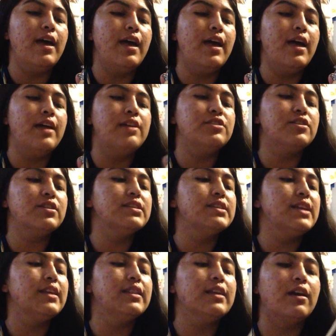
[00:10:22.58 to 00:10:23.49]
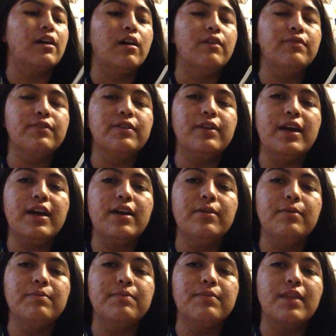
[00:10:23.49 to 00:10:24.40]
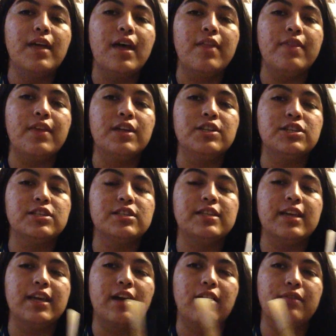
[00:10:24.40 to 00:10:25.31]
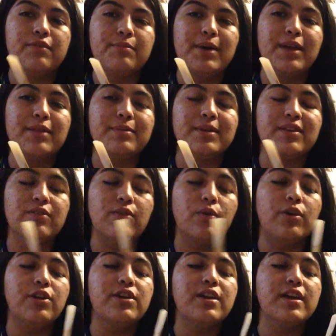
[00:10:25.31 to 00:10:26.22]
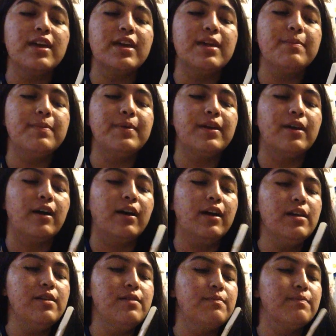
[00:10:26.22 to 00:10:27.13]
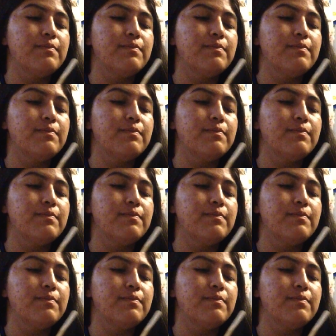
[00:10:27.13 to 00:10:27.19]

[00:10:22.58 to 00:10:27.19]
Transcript: And you can take that off for now, and then just take off the mouthpiece. Or you can keep it on,